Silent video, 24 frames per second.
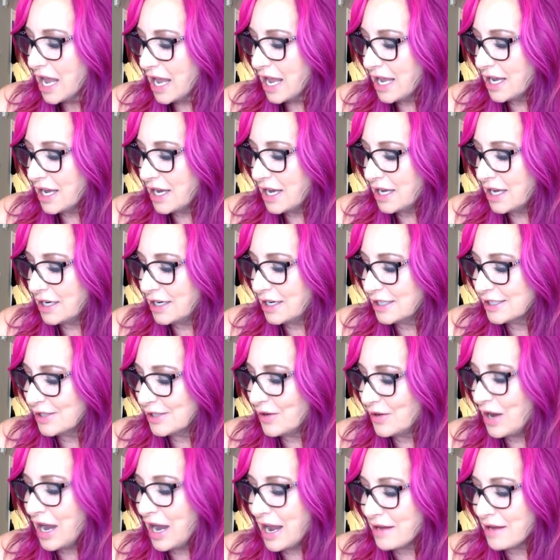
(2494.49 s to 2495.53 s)
And
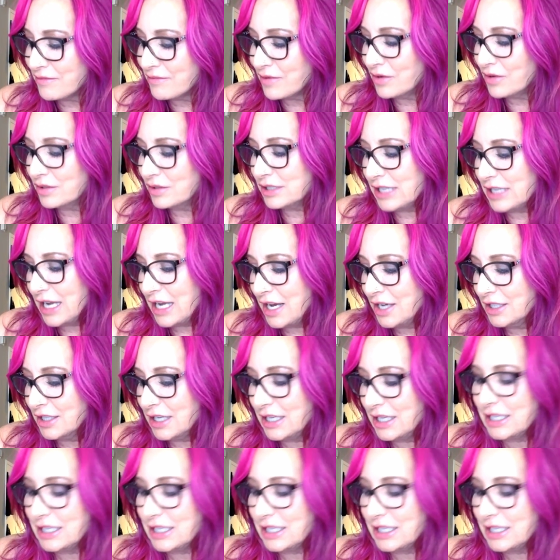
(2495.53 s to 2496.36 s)
so I wrote down